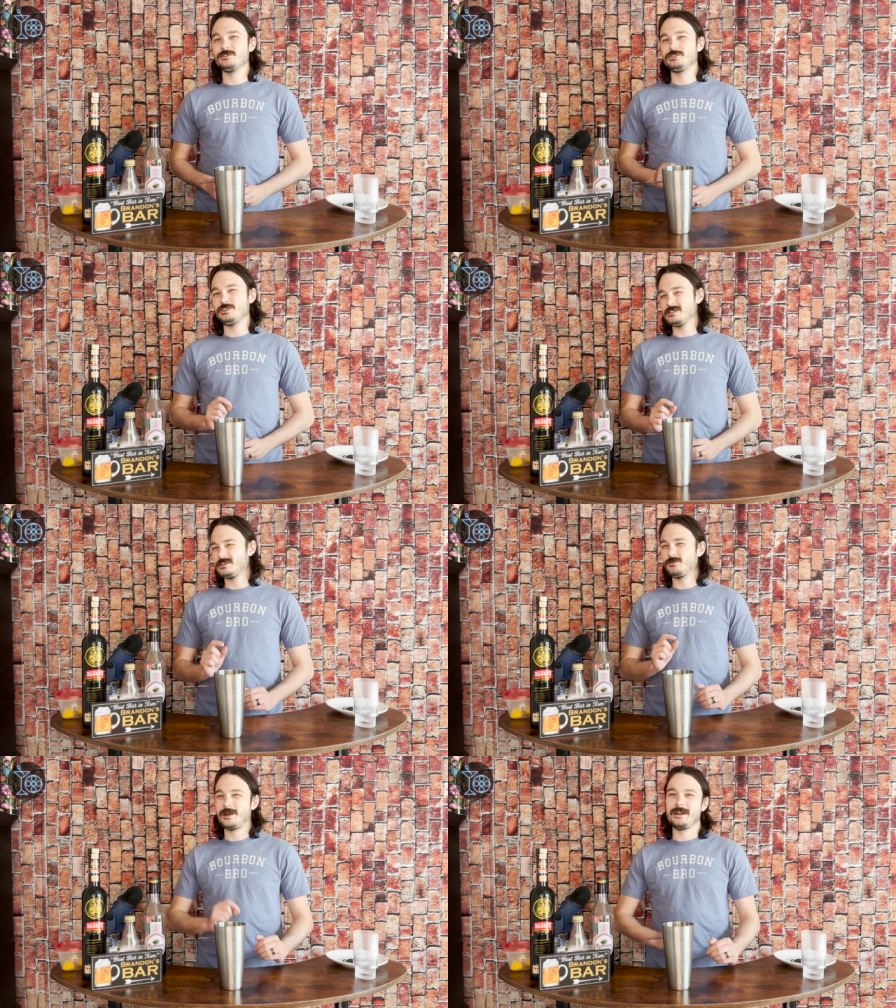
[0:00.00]
for
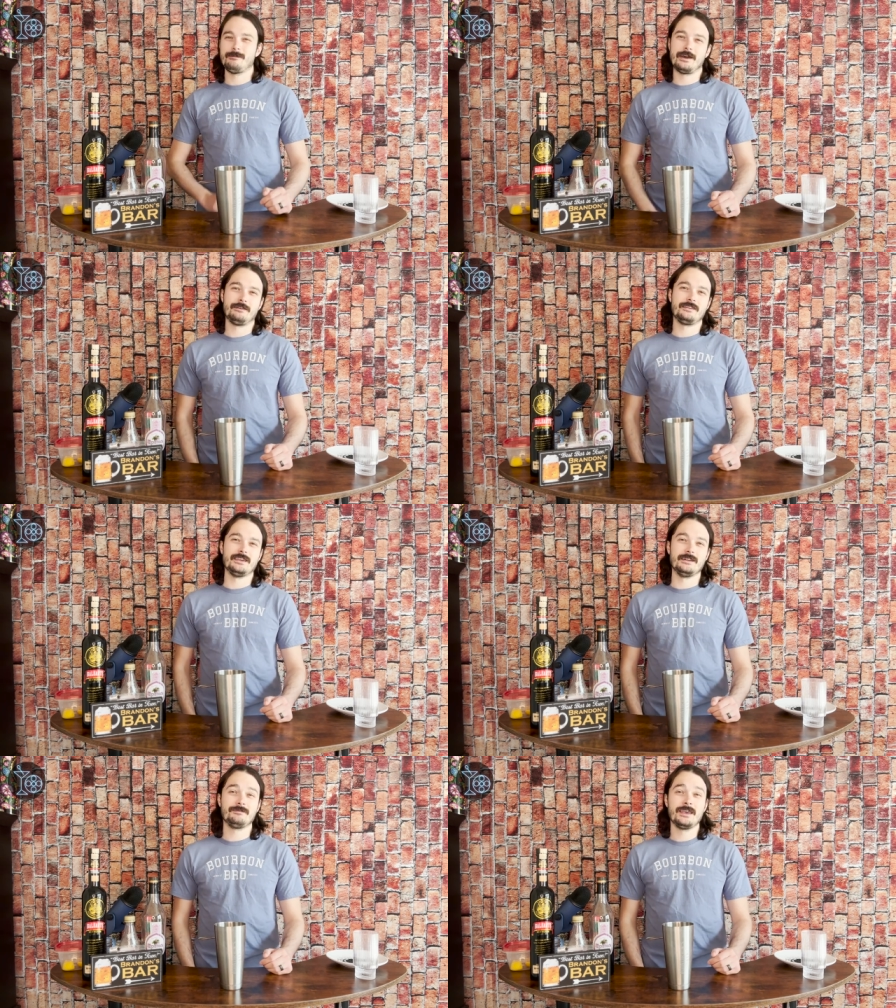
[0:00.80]
just the right amount of
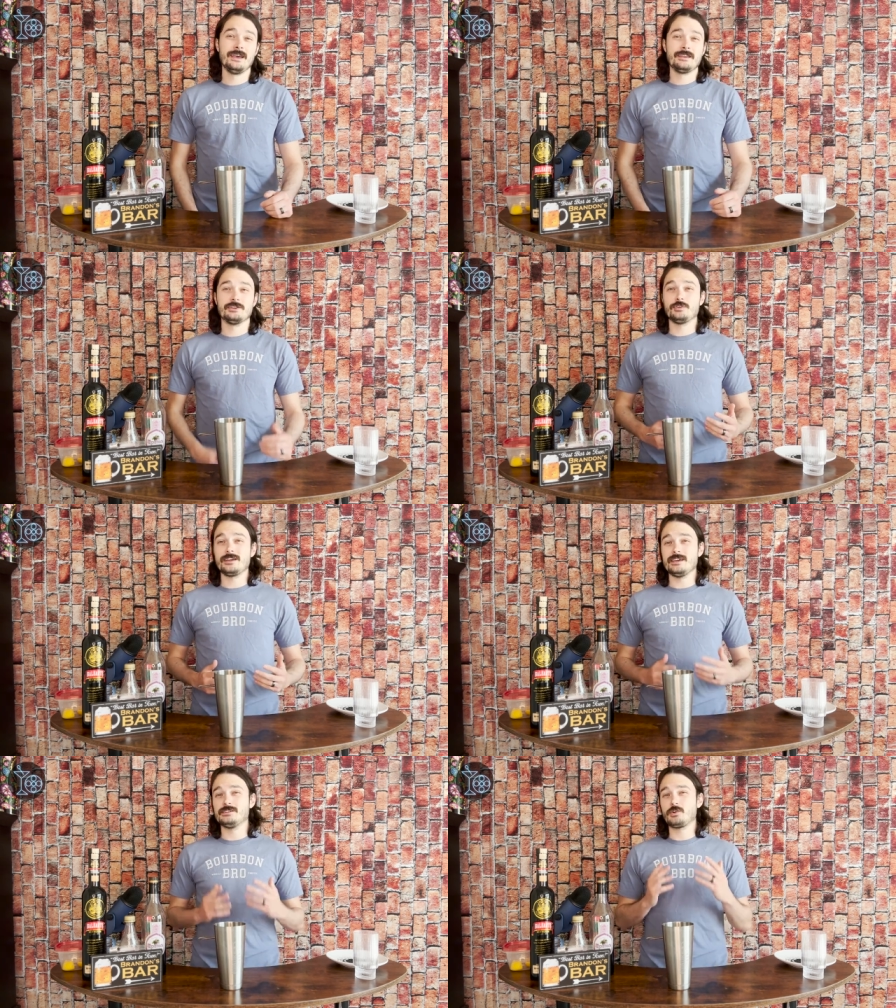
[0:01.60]
heat. The
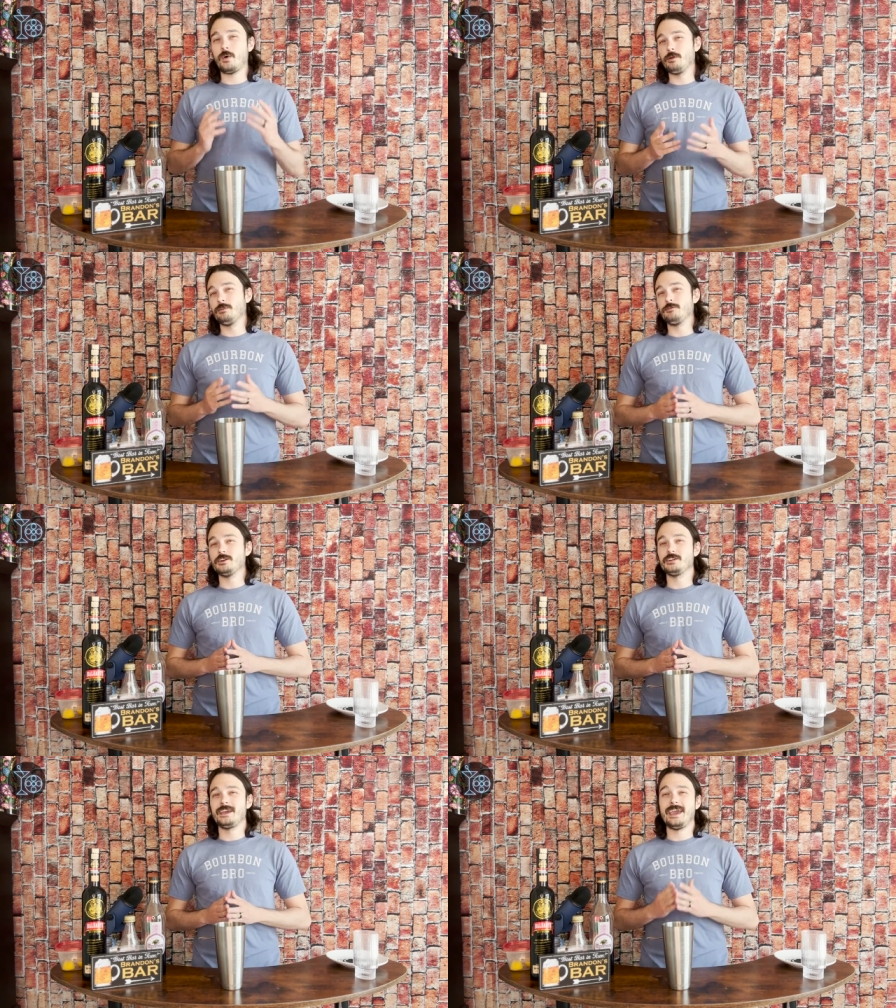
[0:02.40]
drink is quite
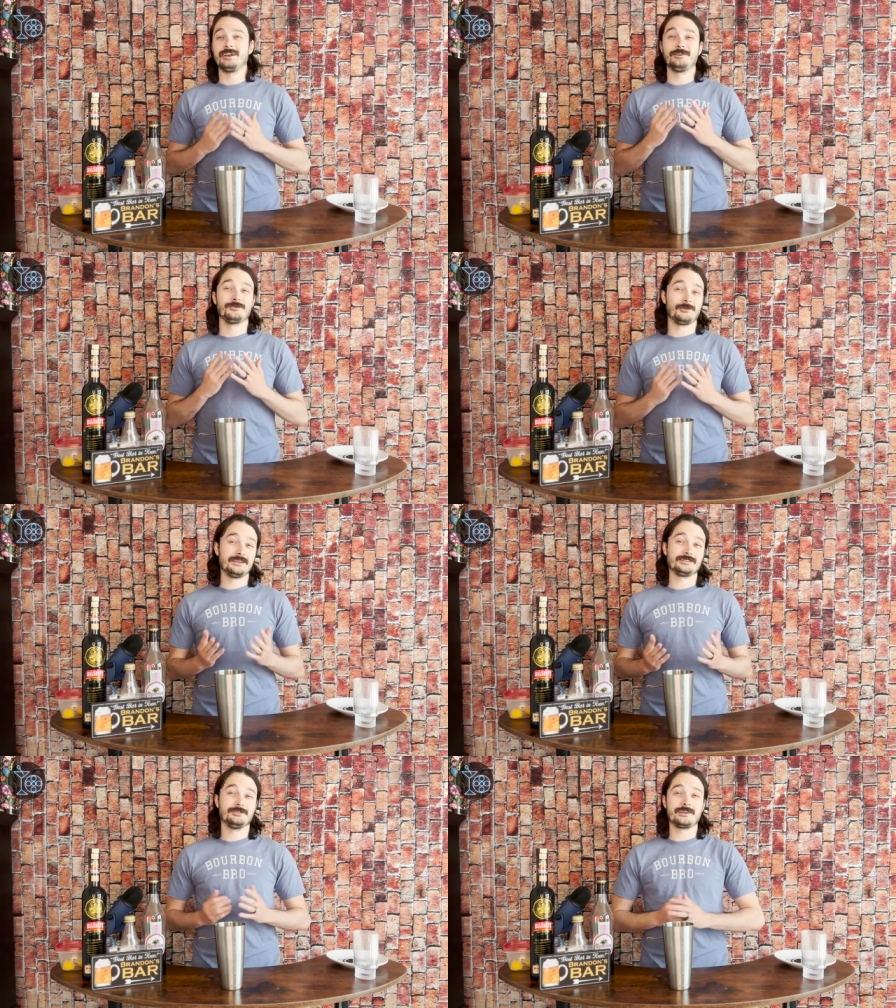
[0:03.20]
refreshing and
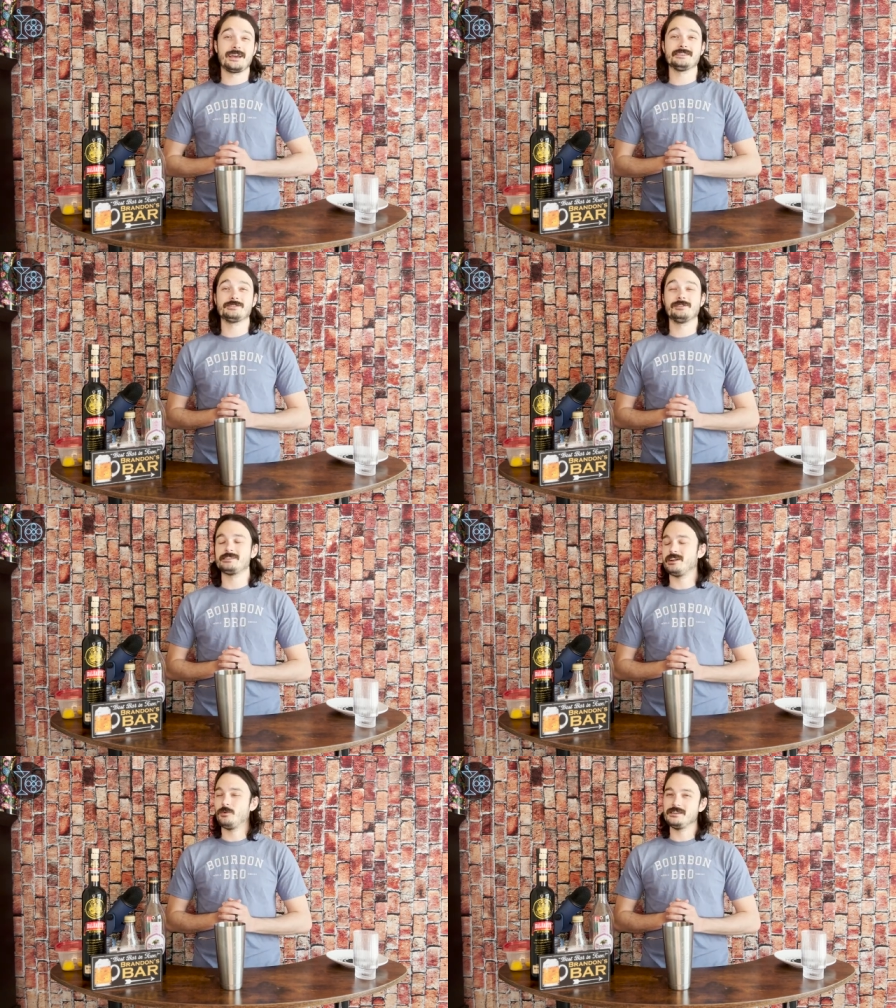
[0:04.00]
great to look at, so
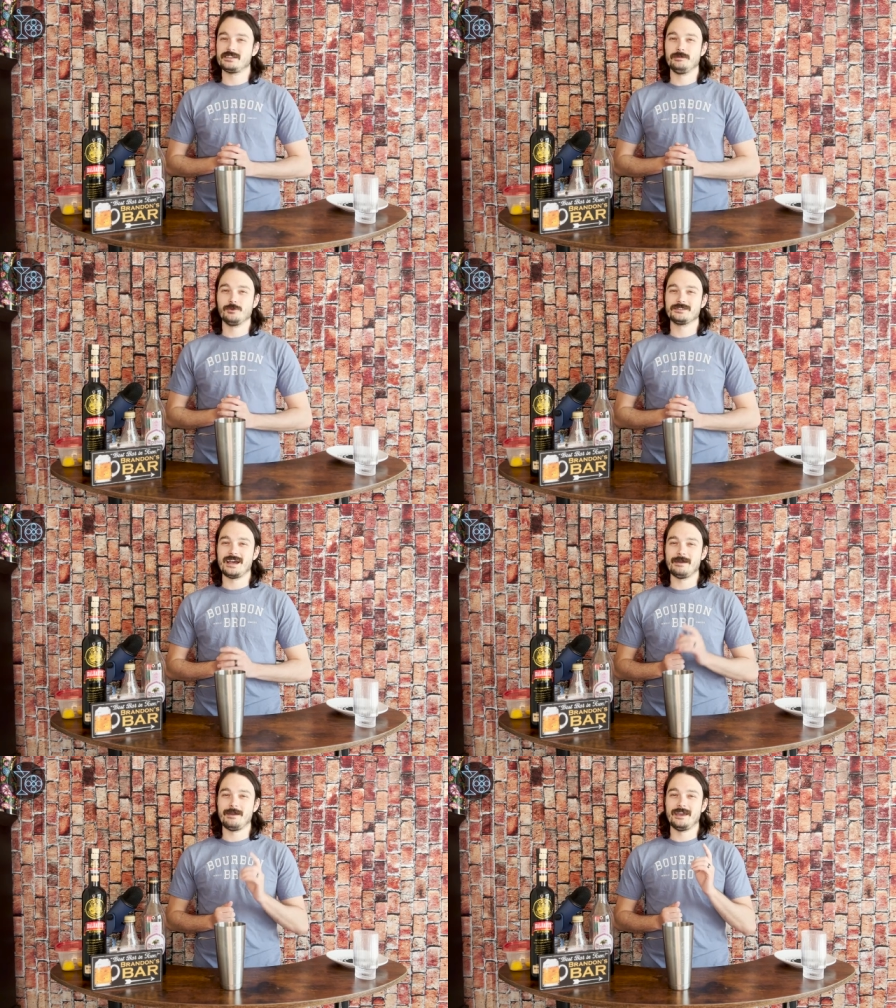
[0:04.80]
let's not waste any more
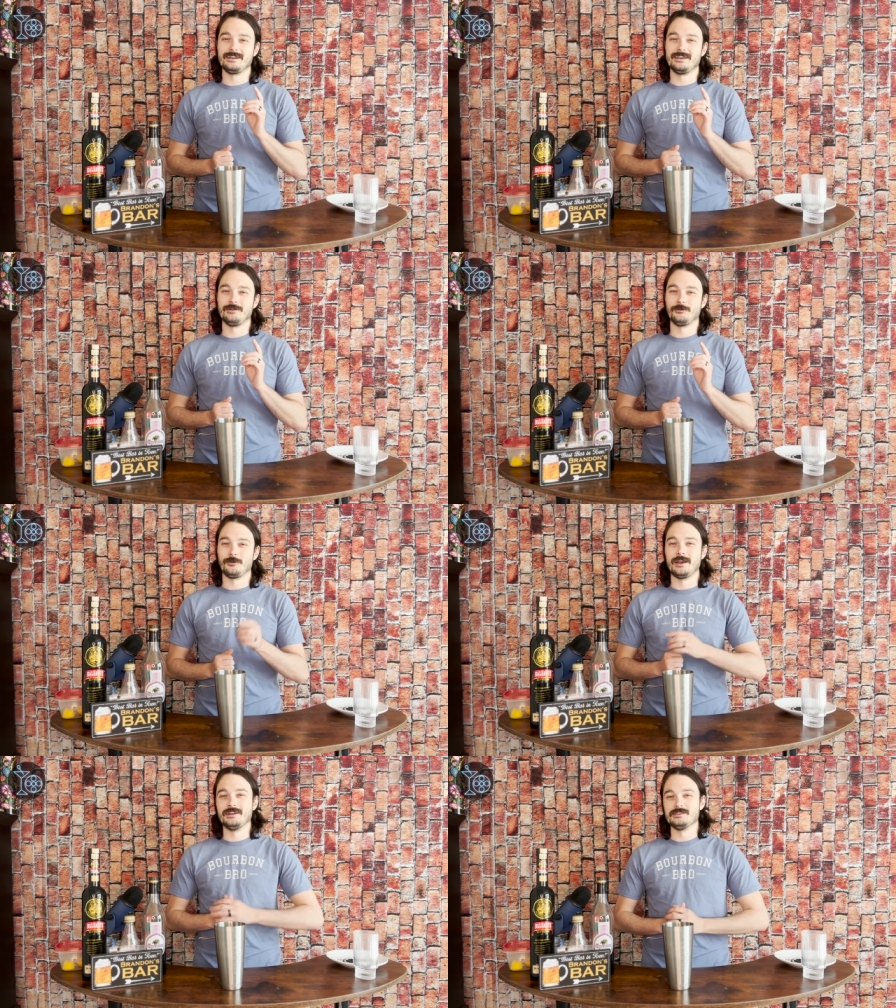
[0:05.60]
time and get
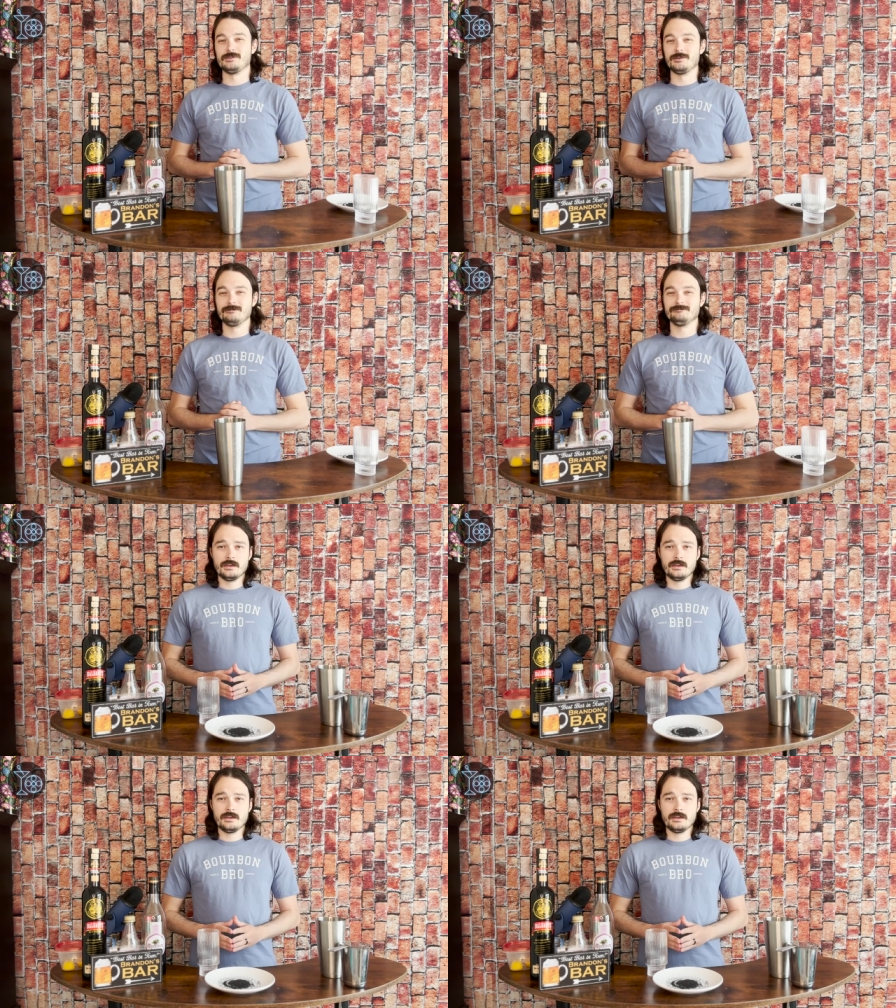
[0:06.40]
right into it.